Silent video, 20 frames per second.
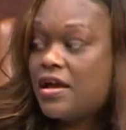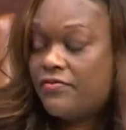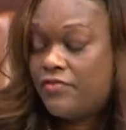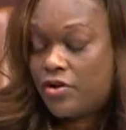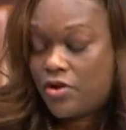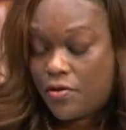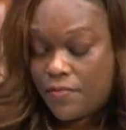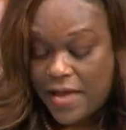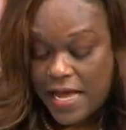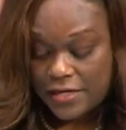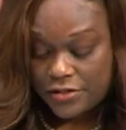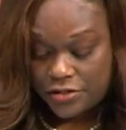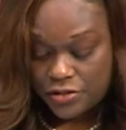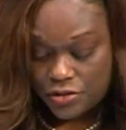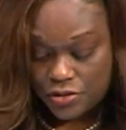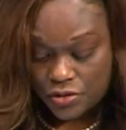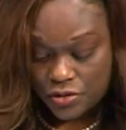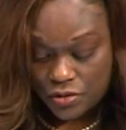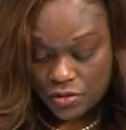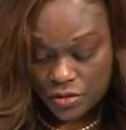ever go back to
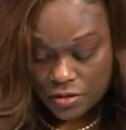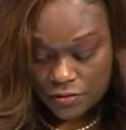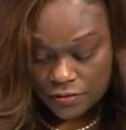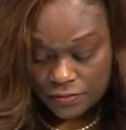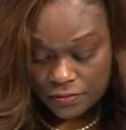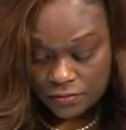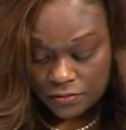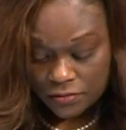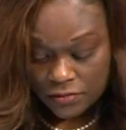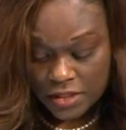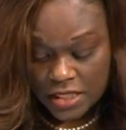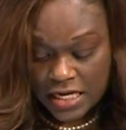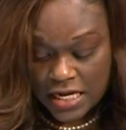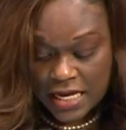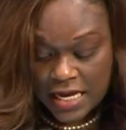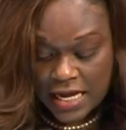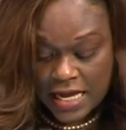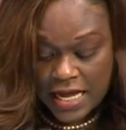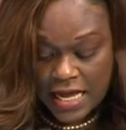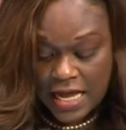school.
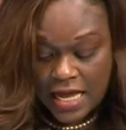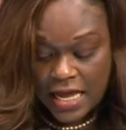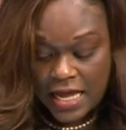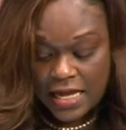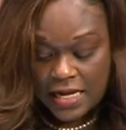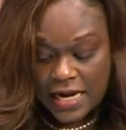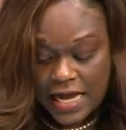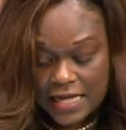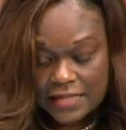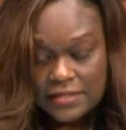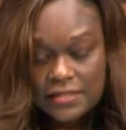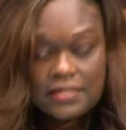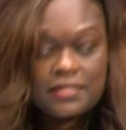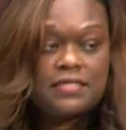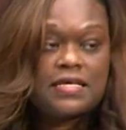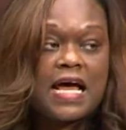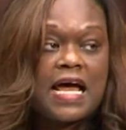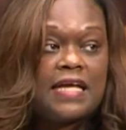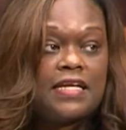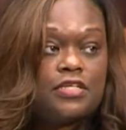And I
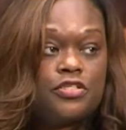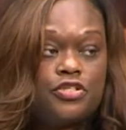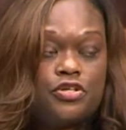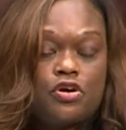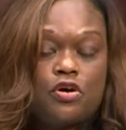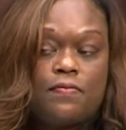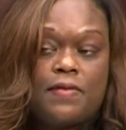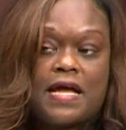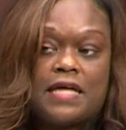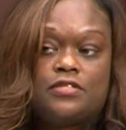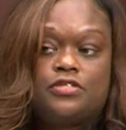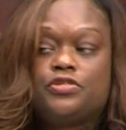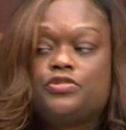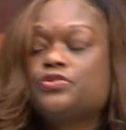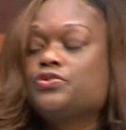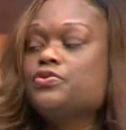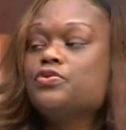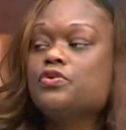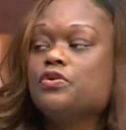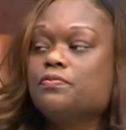decided to go back to
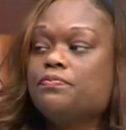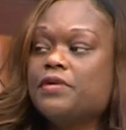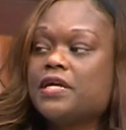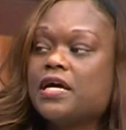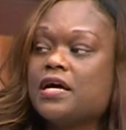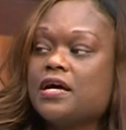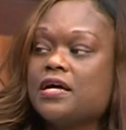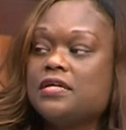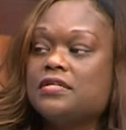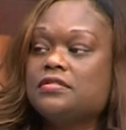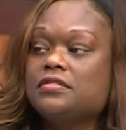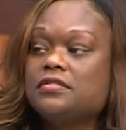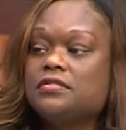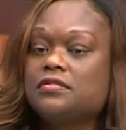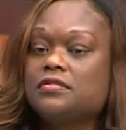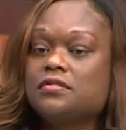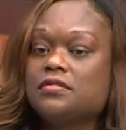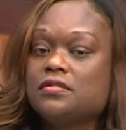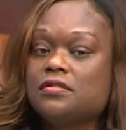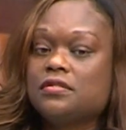school
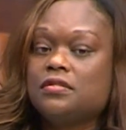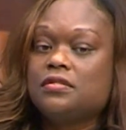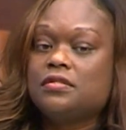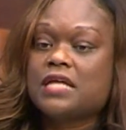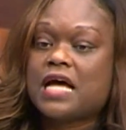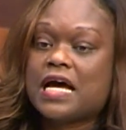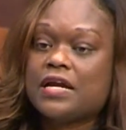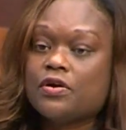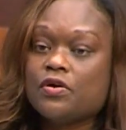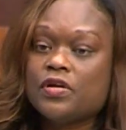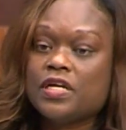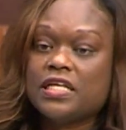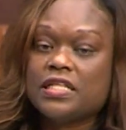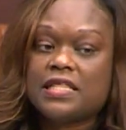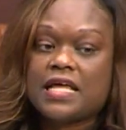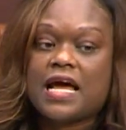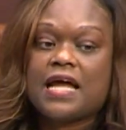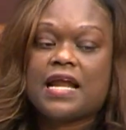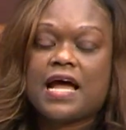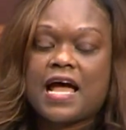because not only
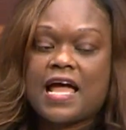that